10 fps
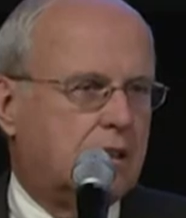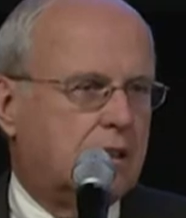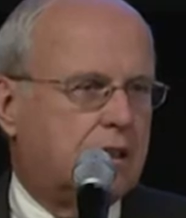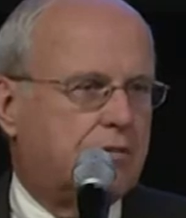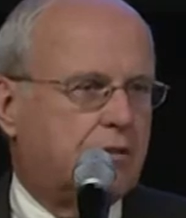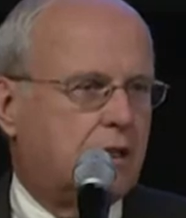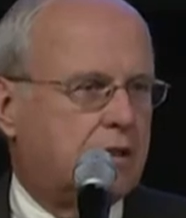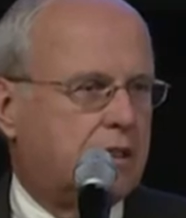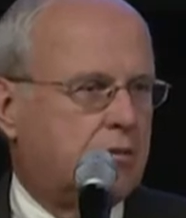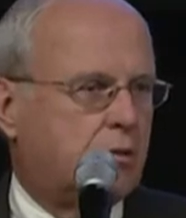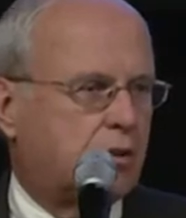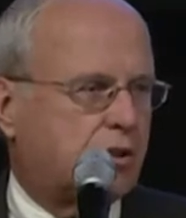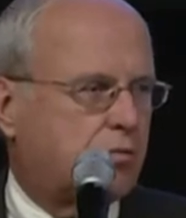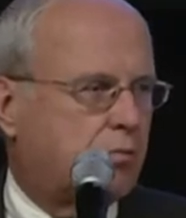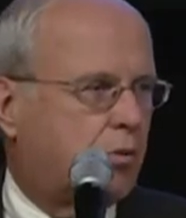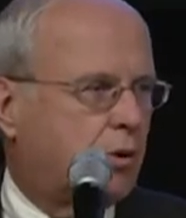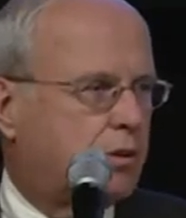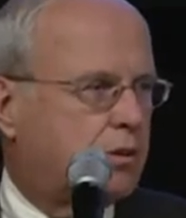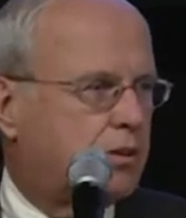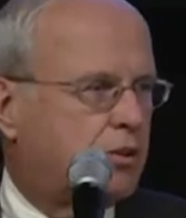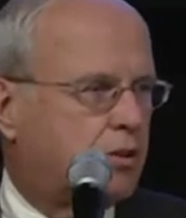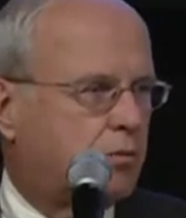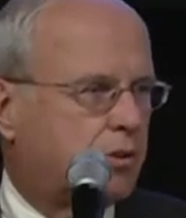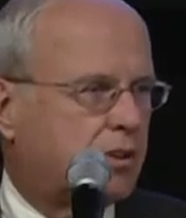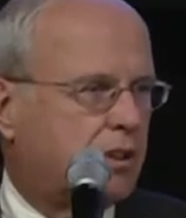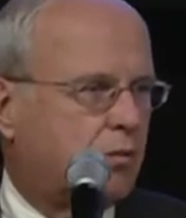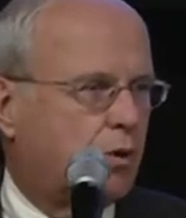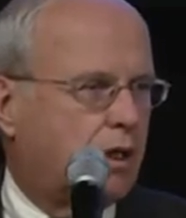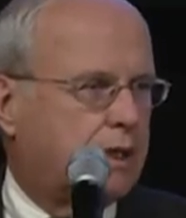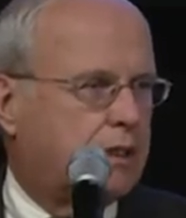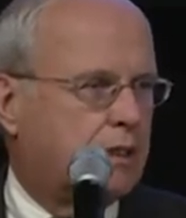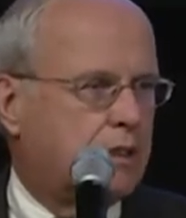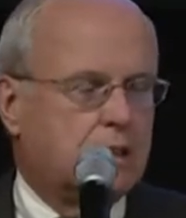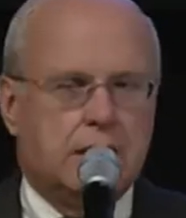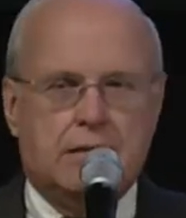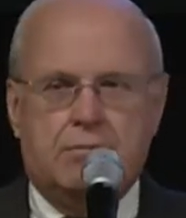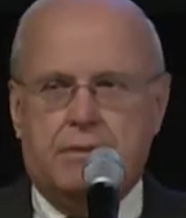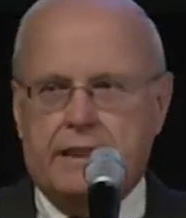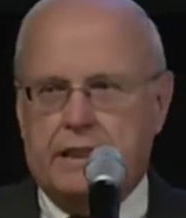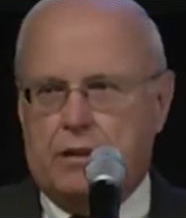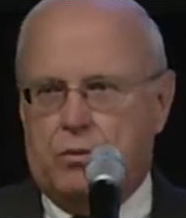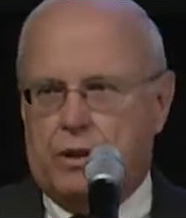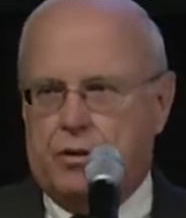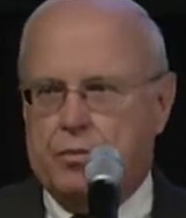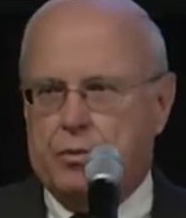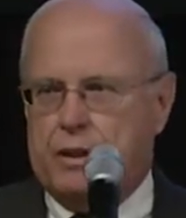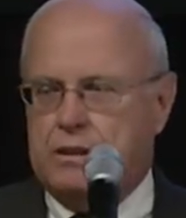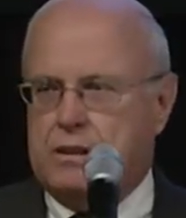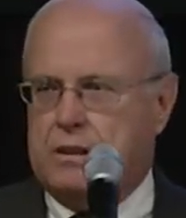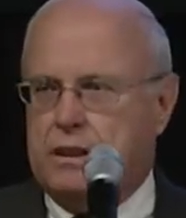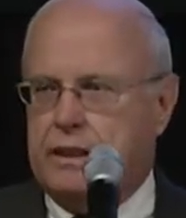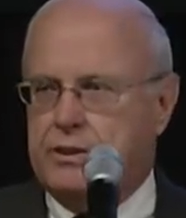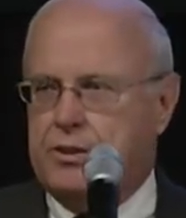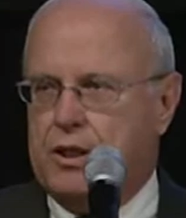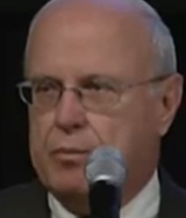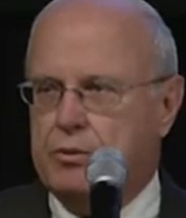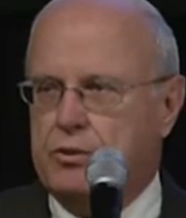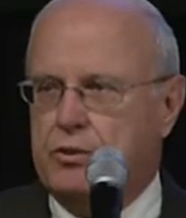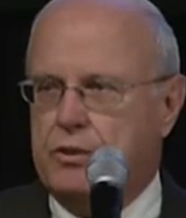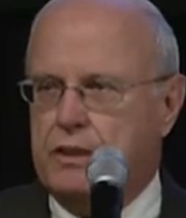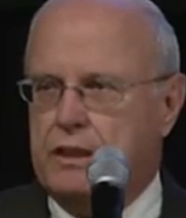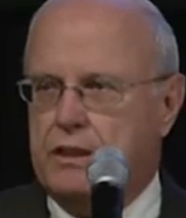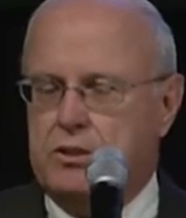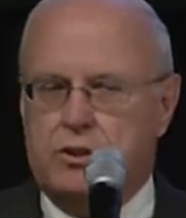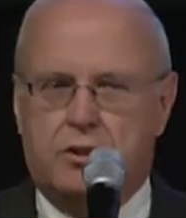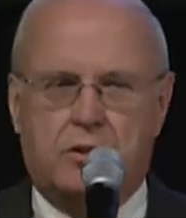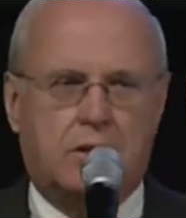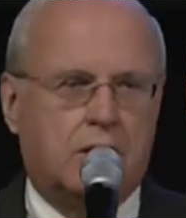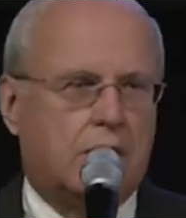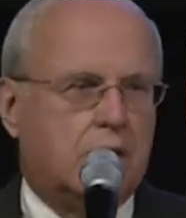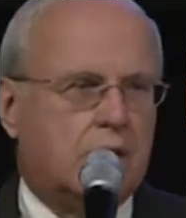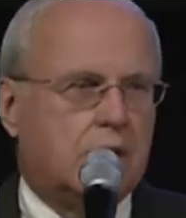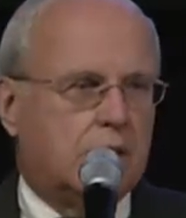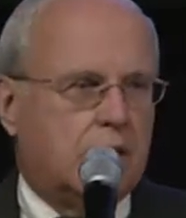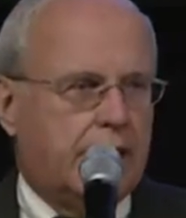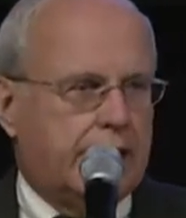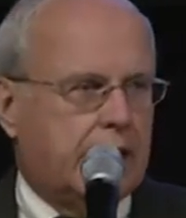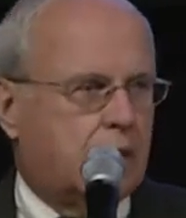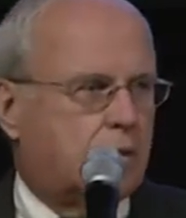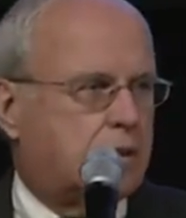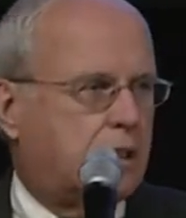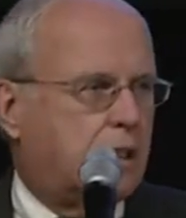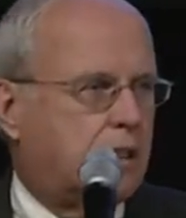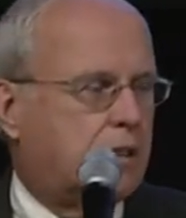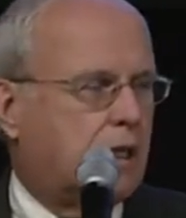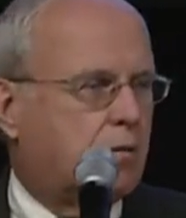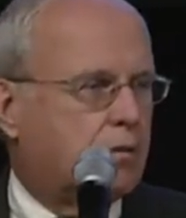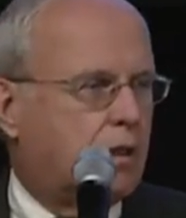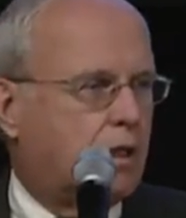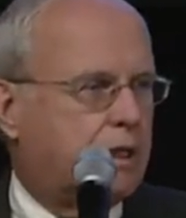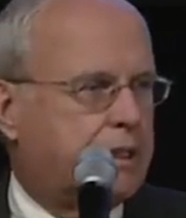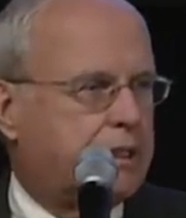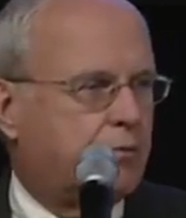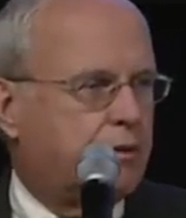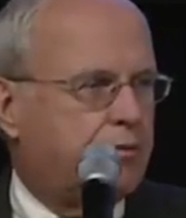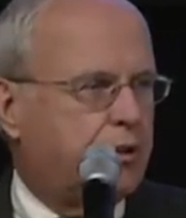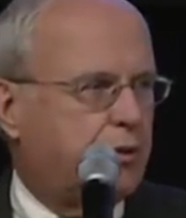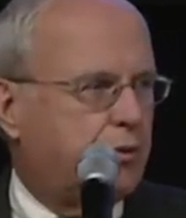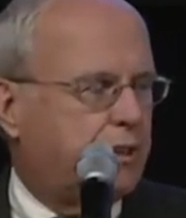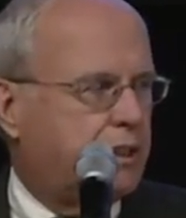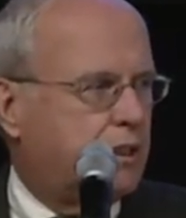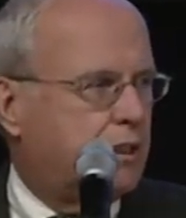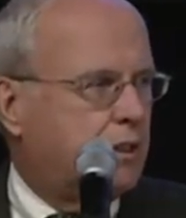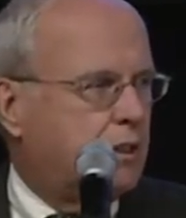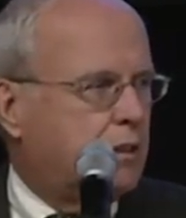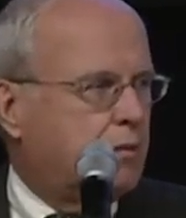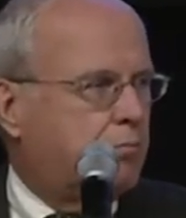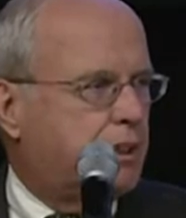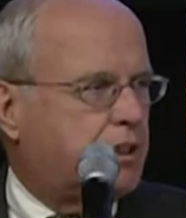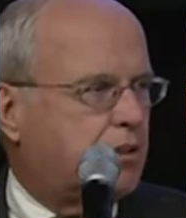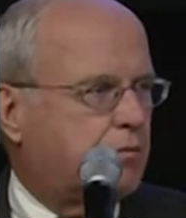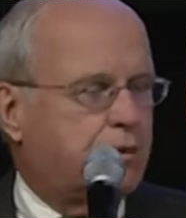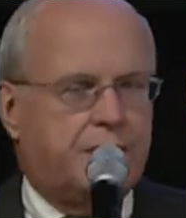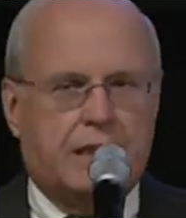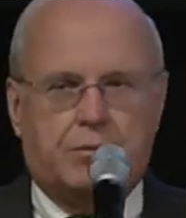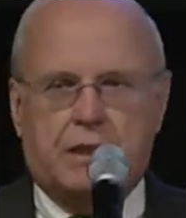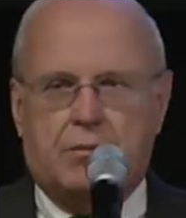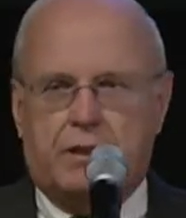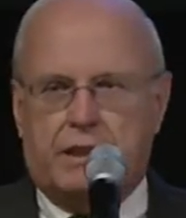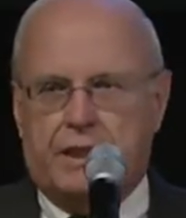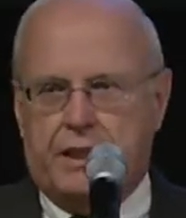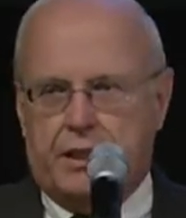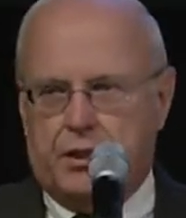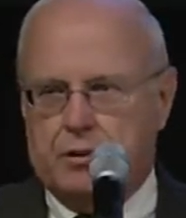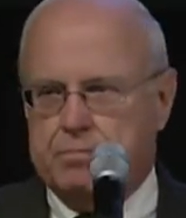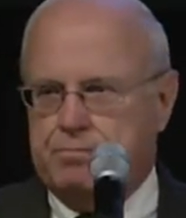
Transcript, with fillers: if not the most important, university wide meeting where the president has an opportunity to lay out and outline and review the budget for the upcoming year.